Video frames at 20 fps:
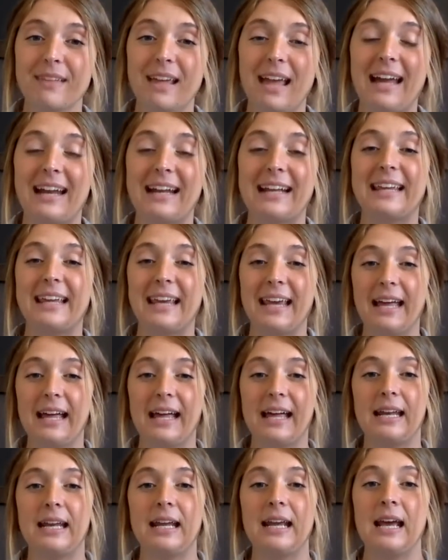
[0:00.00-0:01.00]
And
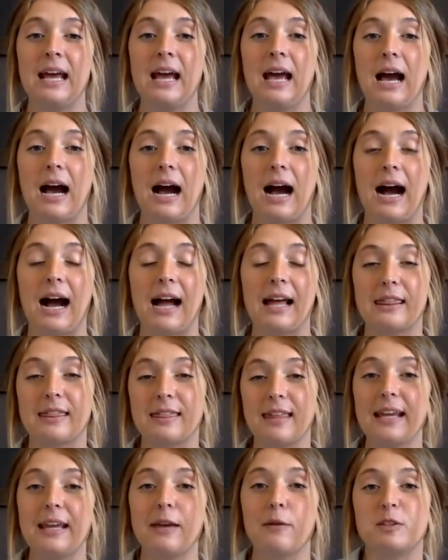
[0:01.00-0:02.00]
again, I
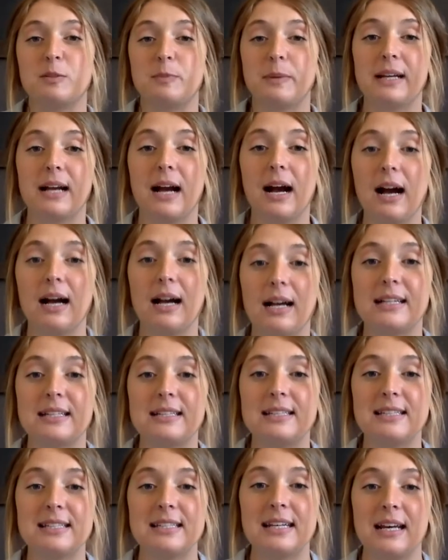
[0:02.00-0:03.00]
think it was
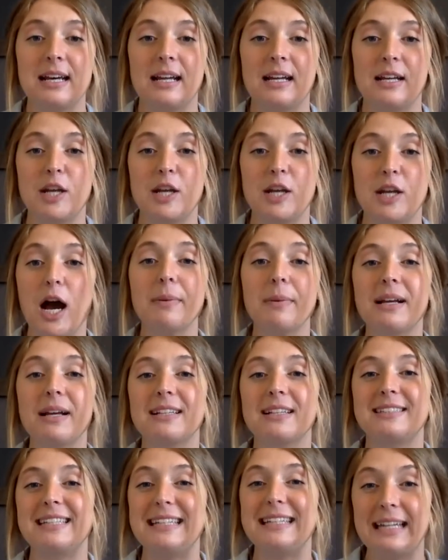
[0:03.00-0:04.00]
not because
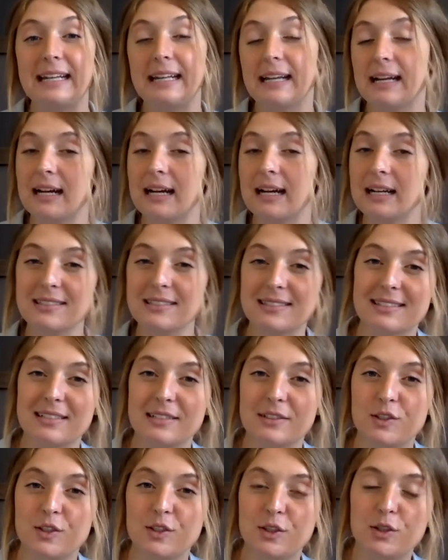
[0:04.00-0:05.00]
he needed us
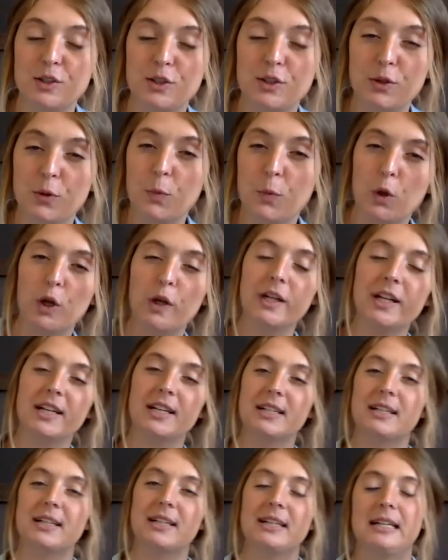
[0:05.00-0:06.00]
to do the work.
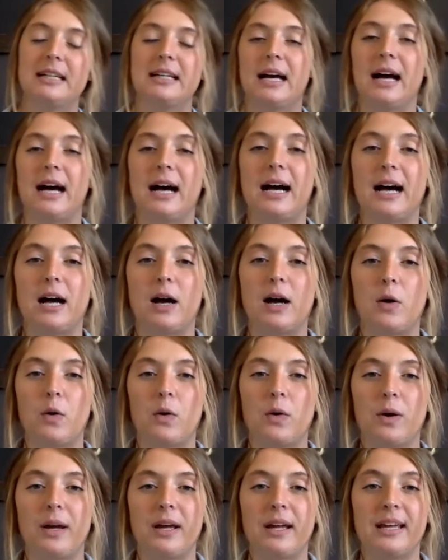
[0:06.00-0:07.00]

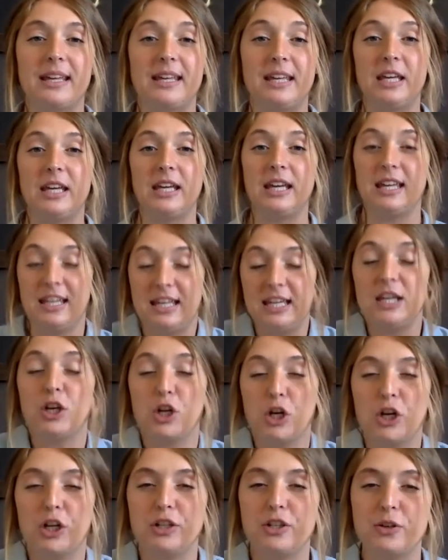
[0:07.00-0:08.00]
He
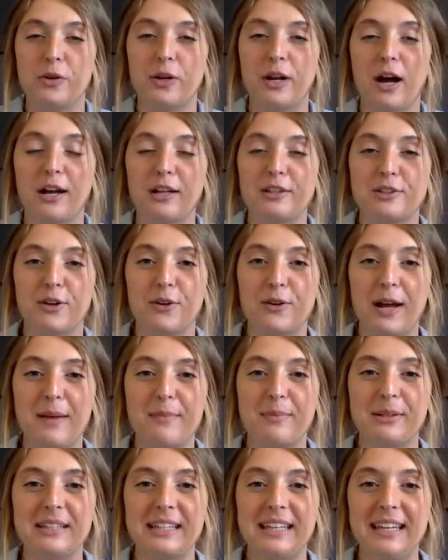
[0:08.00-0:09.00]
could do it on his own, I
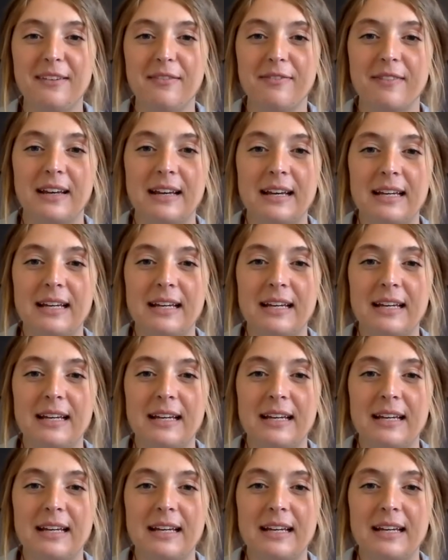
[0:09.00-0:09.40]
believe.